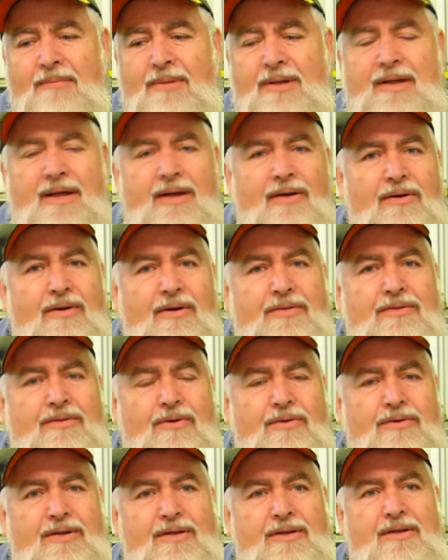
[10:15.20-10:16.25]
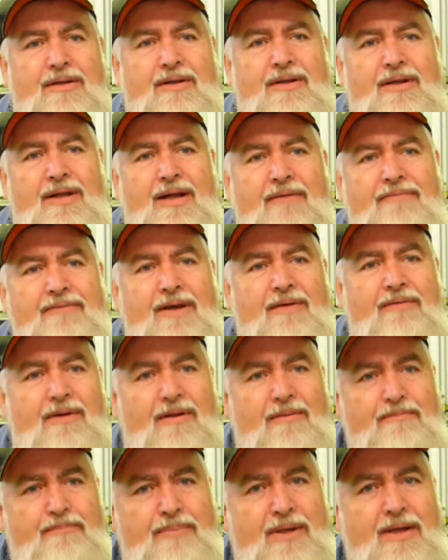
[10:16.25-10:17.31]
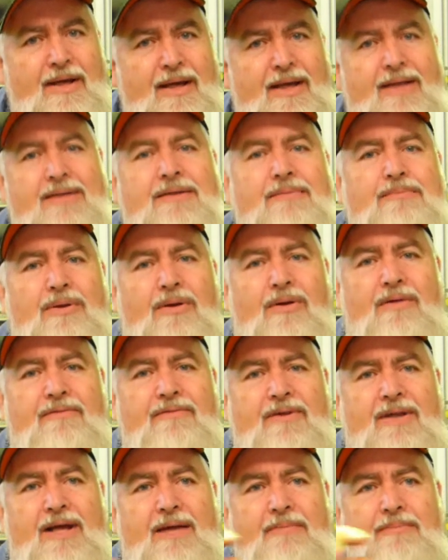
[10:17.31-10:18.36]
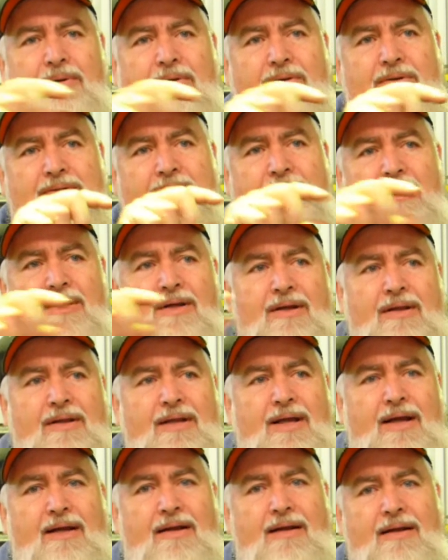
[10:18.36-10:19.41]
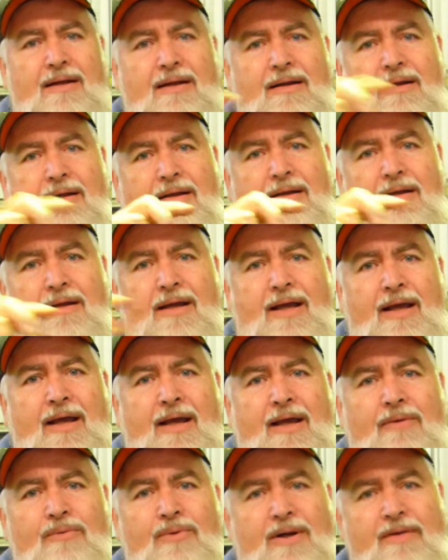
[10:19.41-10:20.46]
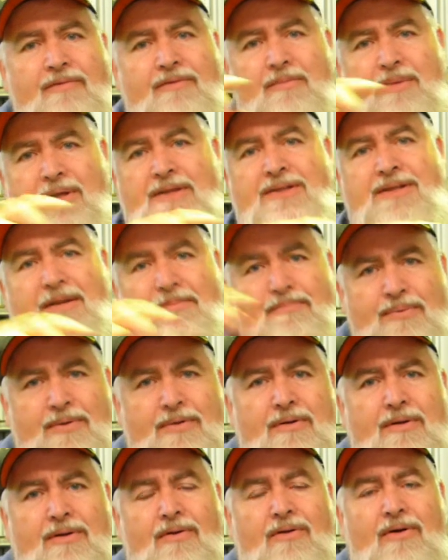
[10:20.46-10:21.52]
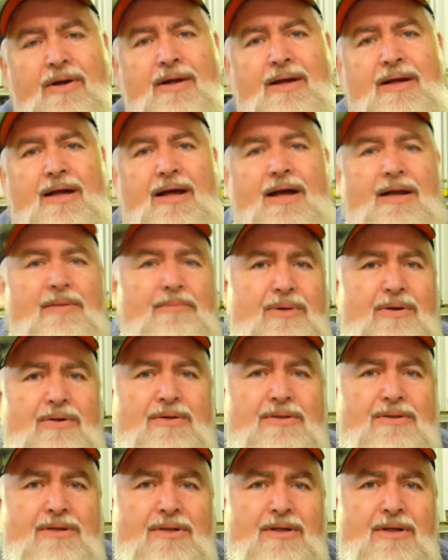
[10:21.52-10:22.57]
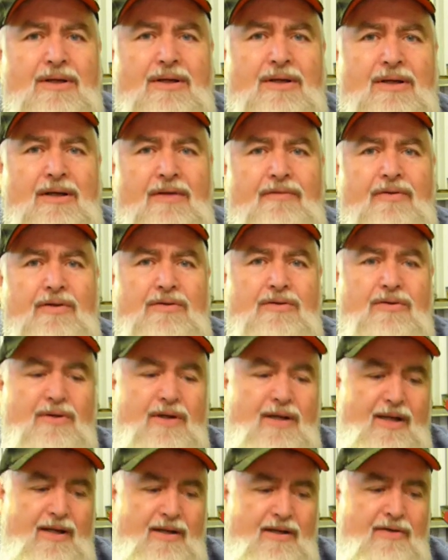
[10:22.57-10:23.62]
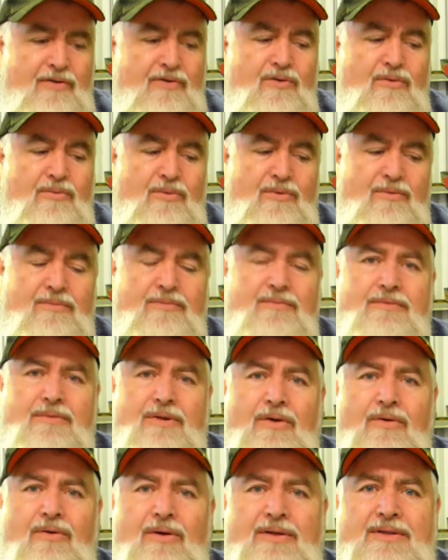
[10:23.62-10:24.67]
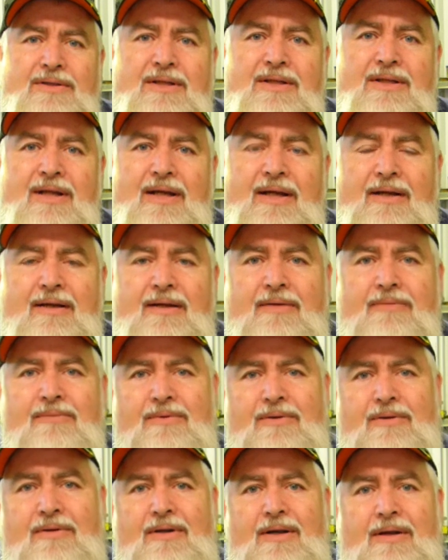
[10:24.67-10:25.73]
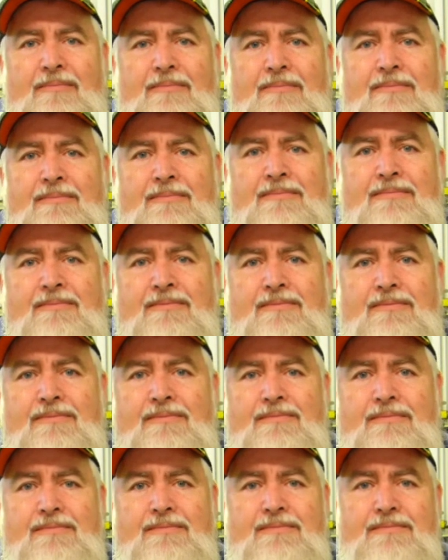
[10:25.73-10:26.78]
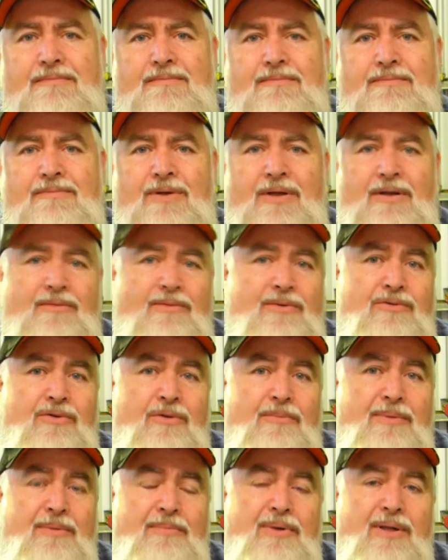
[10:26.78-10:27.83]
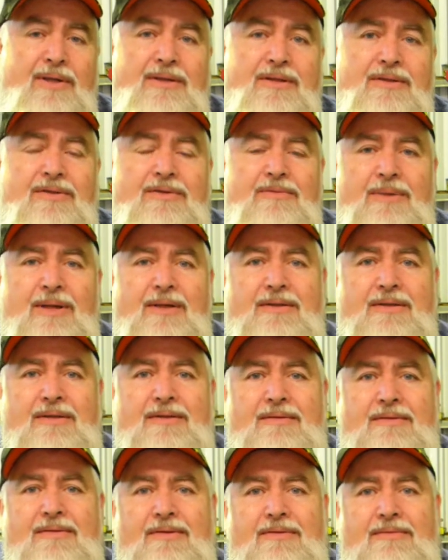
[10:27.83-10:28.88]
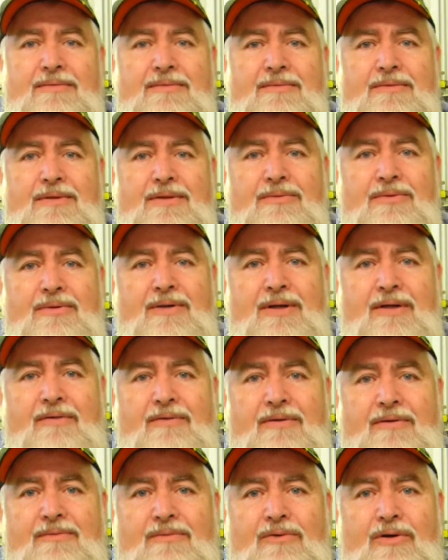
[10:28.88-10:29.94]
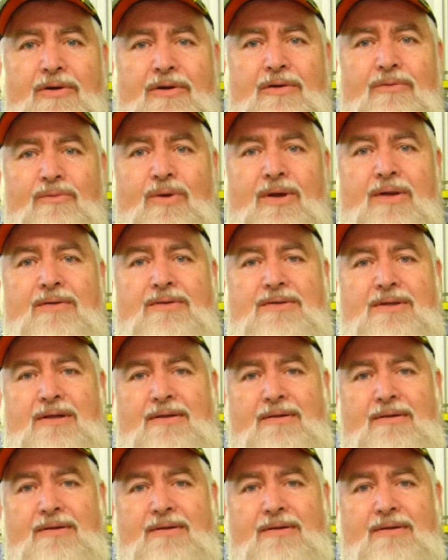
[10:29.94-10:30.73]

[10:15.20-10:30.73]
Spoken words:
but yeah, I thought that you'd have to have a big air supply for that, because that air would have to be a separate line again, because if you took it out of your normal lines in there, it would well, it would drop your pressure too much, and you wouldn't have it working well.